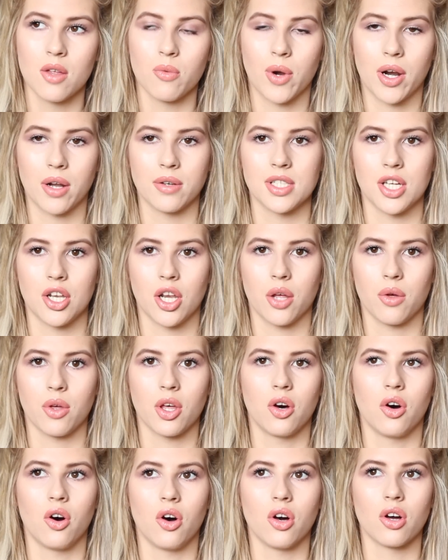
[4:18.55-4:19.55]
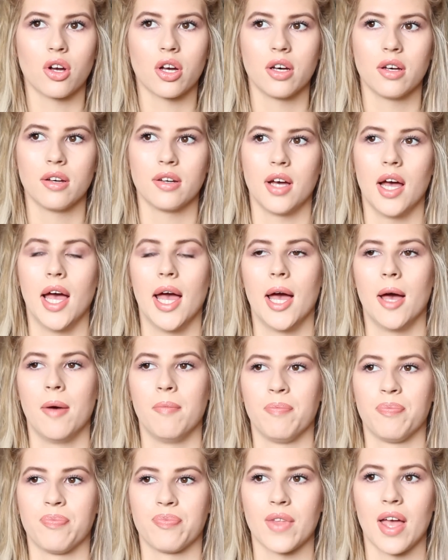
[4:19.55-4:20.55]
When I was in New York,
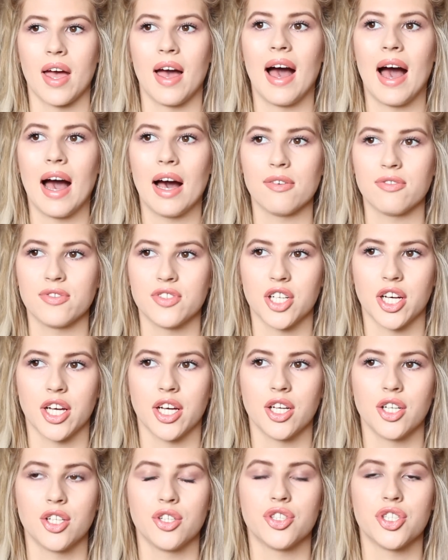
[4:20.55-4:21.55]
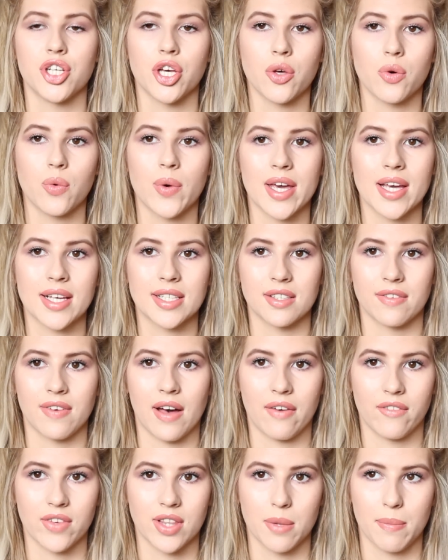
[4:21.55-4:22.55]
after 2 weeks of
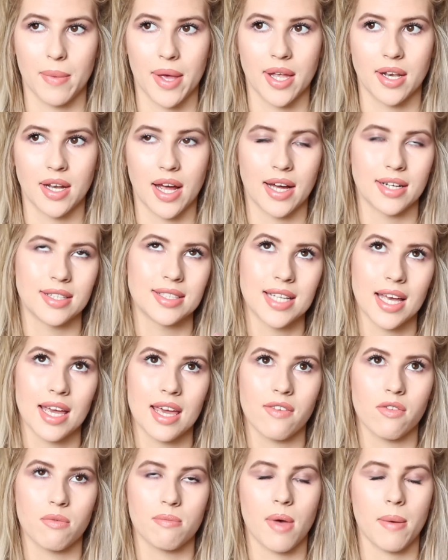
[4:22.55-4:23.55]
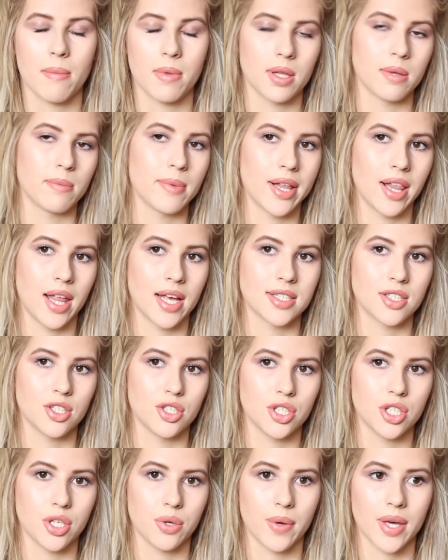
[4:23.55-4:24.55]
having them in, I'd say even maybe a little bit less
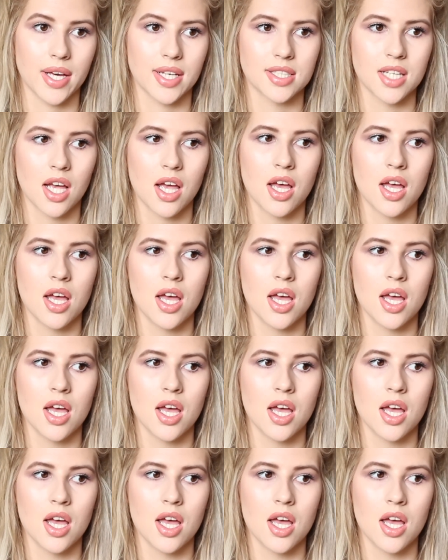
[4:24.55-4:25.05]
than 2 weeks,